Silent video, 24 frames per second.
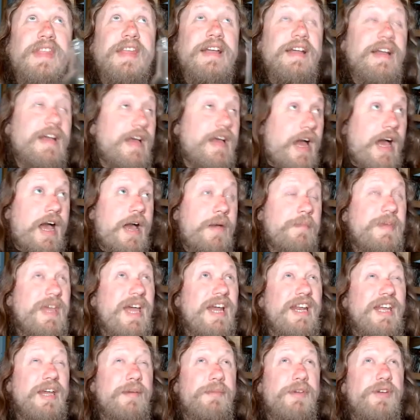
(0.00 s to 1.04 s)
Yeah,
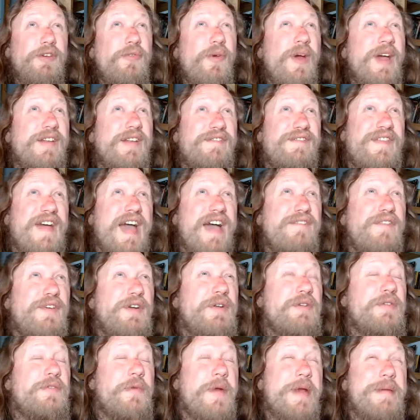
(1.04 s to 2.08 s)
Liam, you're right. Fafhrd
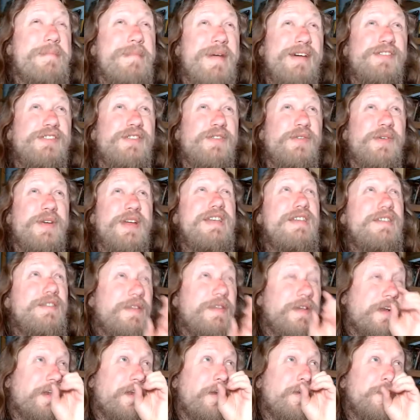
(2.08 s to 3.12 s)
and the Grey Mouser is
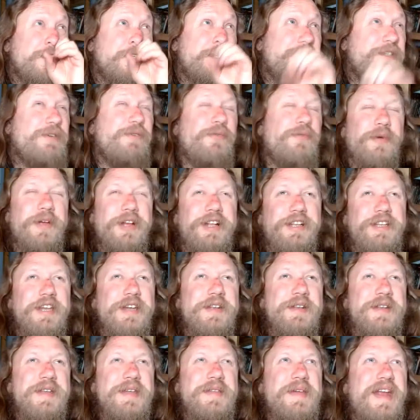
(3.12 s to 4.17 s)
the closest to real
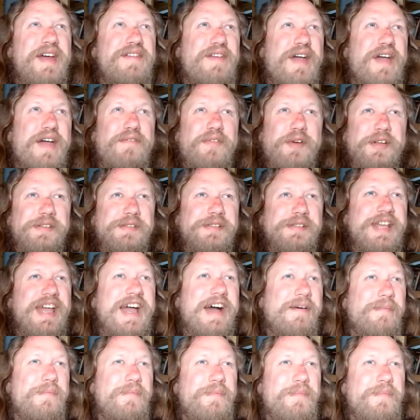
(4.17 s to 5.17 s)
D&D that I've ever. Yeah.